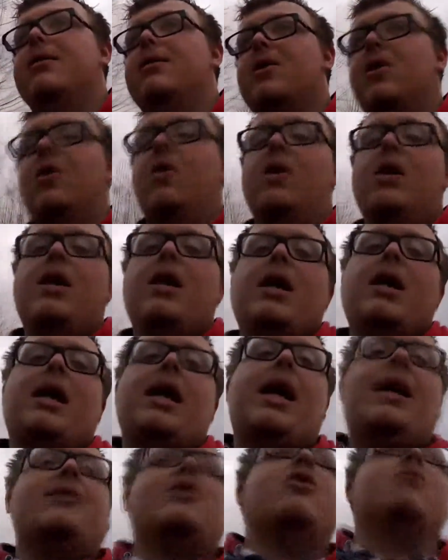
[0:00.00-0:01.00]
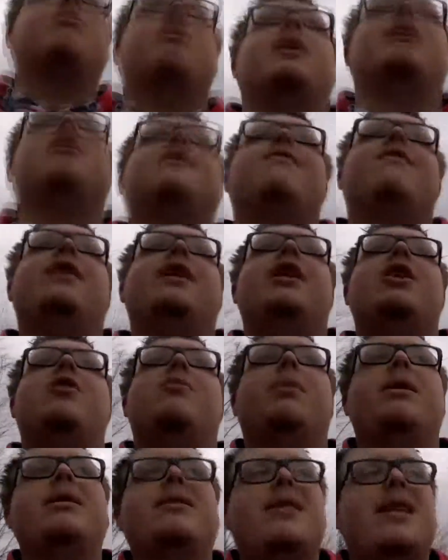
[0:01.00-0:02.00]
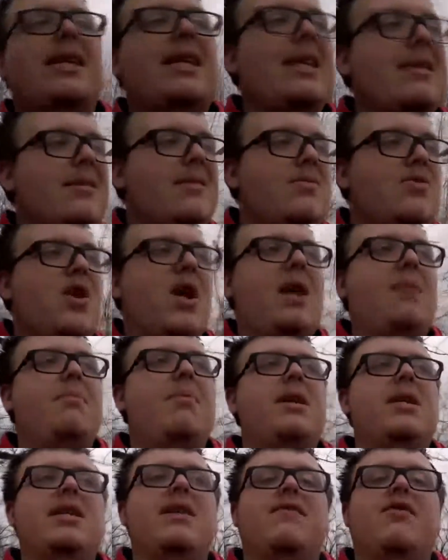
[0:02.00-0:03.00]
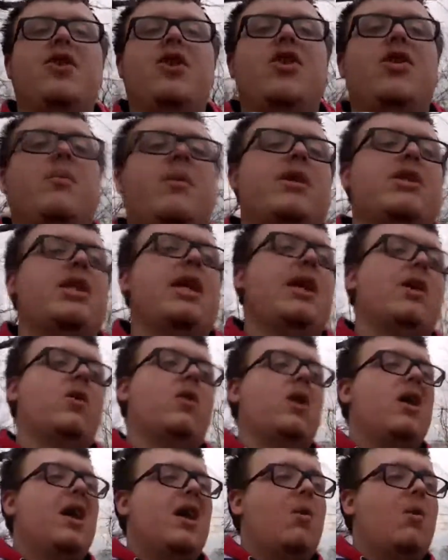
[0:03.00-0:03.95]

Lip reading: So guys, hope you like this video. Please hit that subscribe button if you're new to my channel.